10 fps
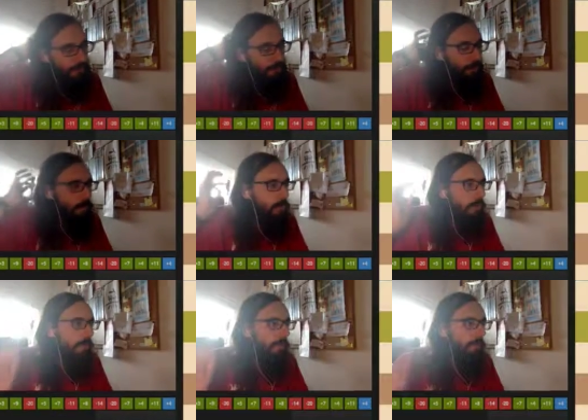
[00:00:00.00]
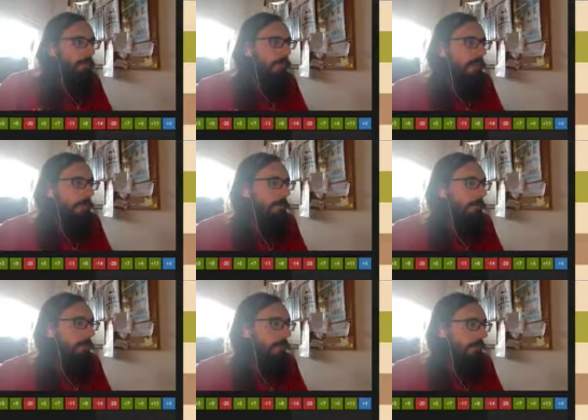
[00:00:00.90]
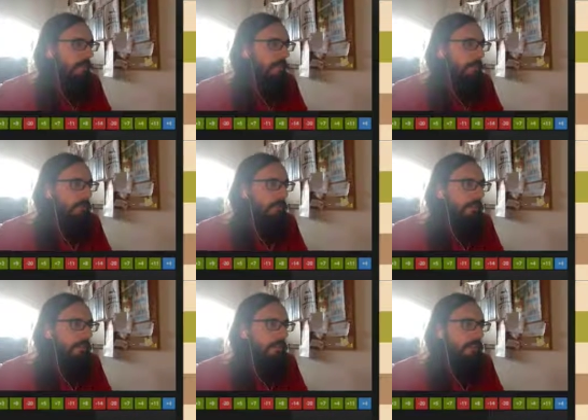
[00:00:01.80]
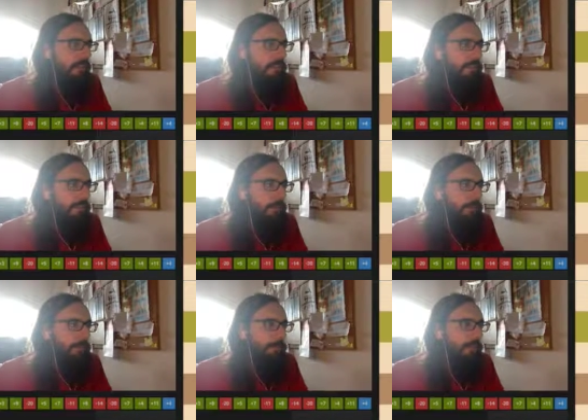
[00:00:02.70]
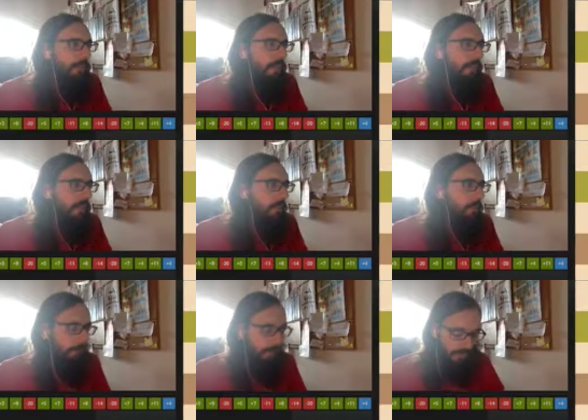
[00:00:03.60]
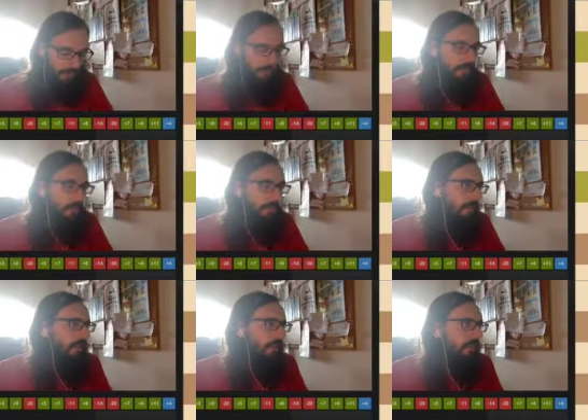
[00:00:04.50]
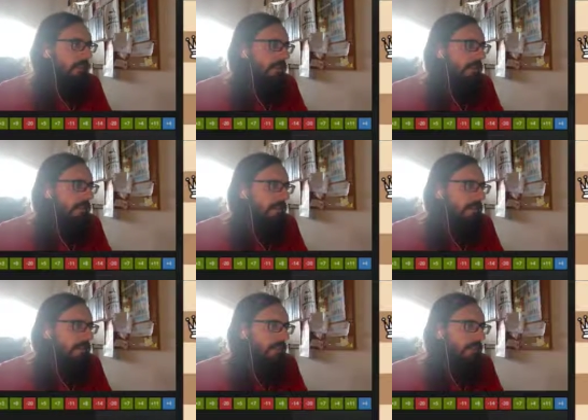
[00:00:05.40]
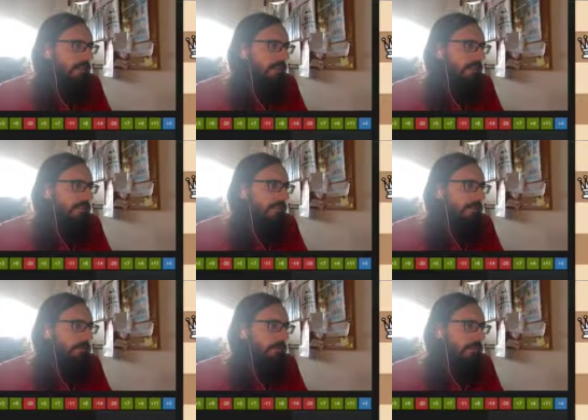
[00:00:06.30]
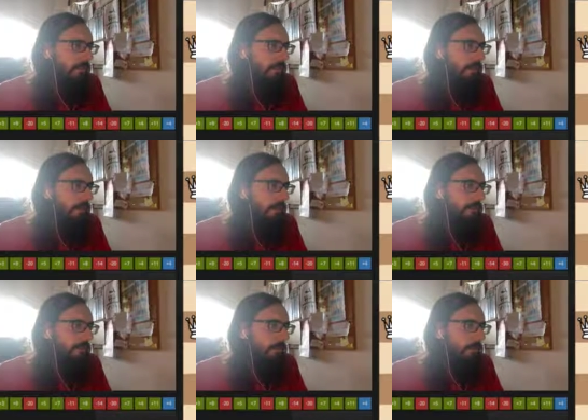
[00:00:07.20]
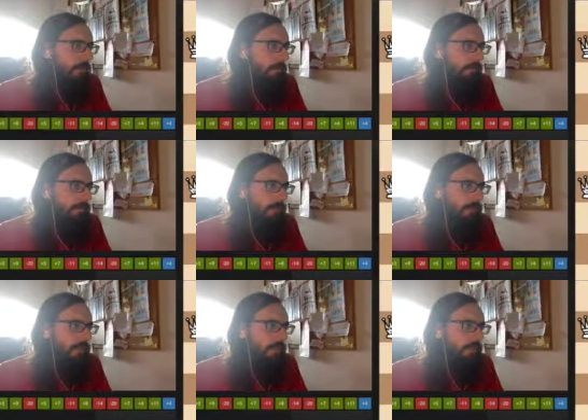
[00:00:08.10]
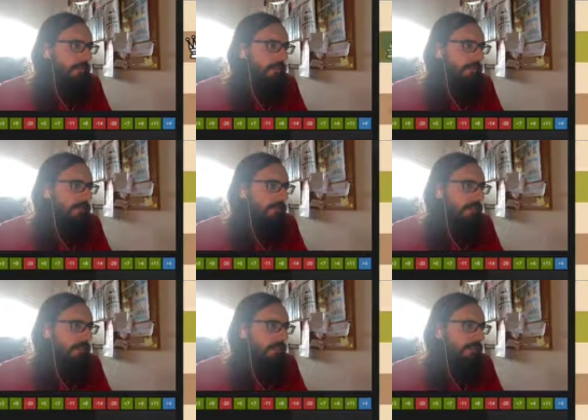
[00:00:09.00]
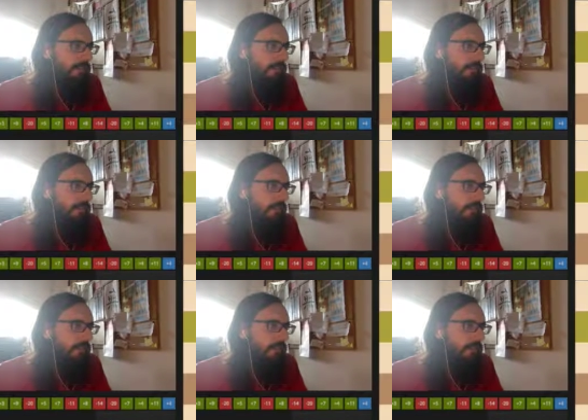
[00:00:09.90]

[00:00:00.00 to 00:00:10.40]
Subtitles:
show what I'm threatening. I'm threatening this basically. The knight is pinned, and let's do this other stupid move. Then after this,